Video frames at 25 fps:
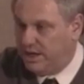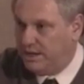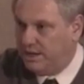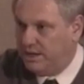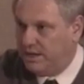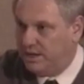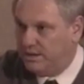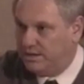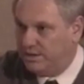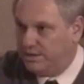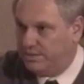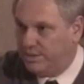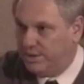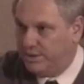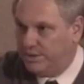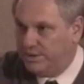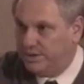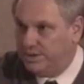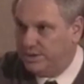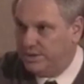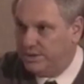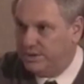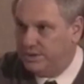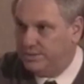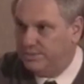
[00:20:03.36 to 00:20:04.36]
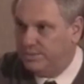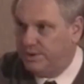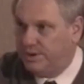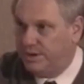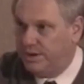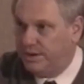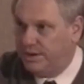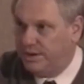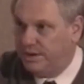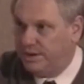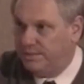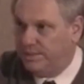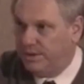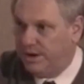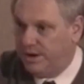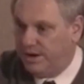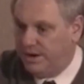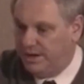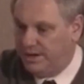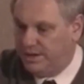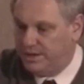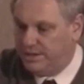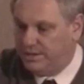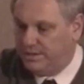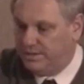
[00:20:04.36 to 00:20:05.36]
get those brochures put into the
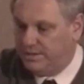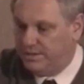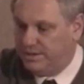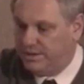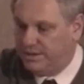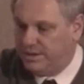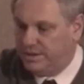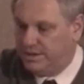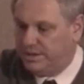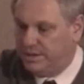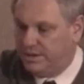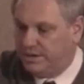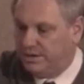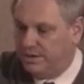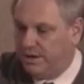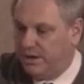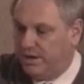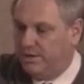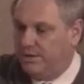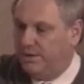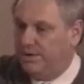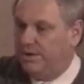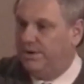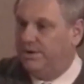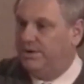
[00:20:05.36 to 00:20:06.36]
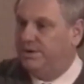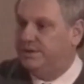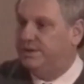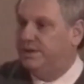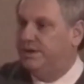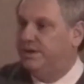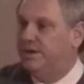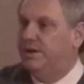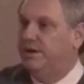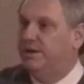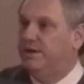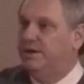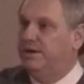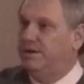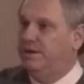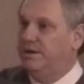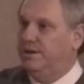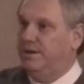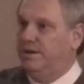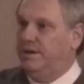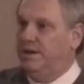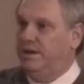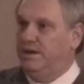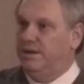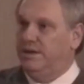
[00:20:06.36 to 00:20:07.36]
party stores and the holders,
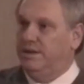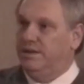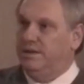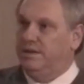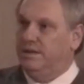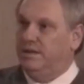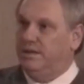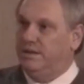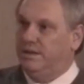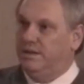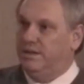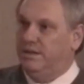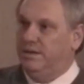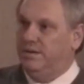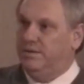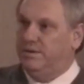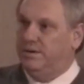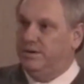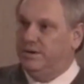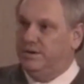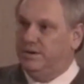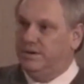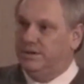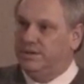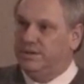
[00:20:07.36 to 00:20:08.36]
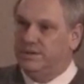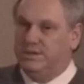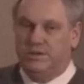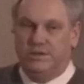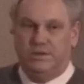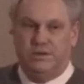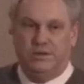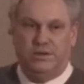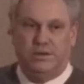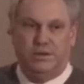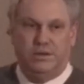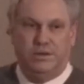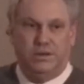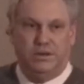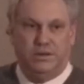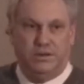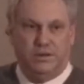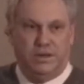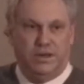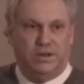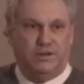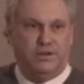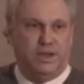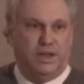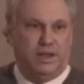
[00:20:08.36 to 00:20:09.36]
and you can just,
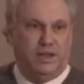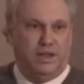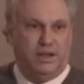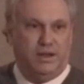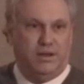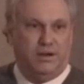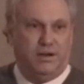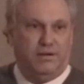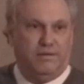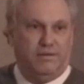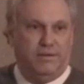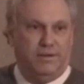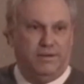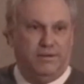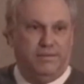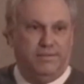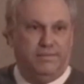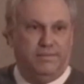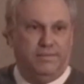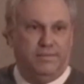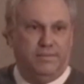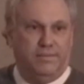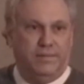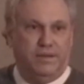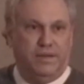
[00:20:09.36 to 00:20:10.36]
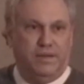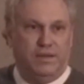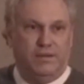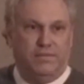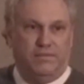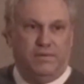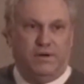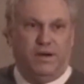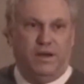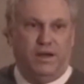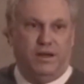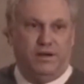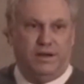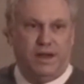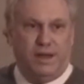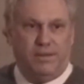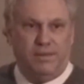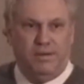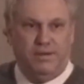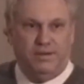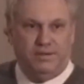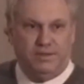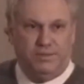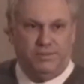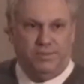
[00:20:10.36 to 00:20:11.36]
they'll take care of you. For a long
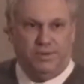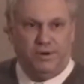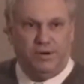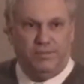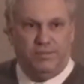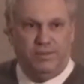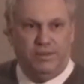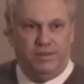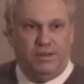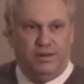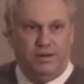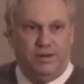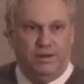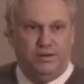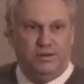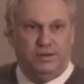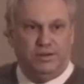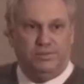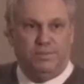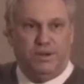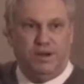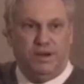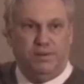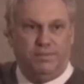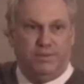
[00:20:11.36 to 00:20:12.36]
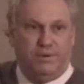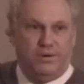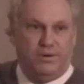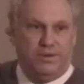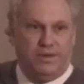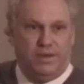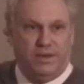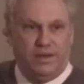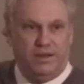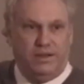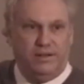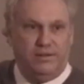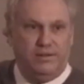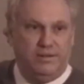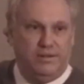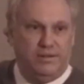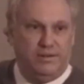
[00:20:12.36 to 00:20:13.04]
time I used to put them in the newspaper thing,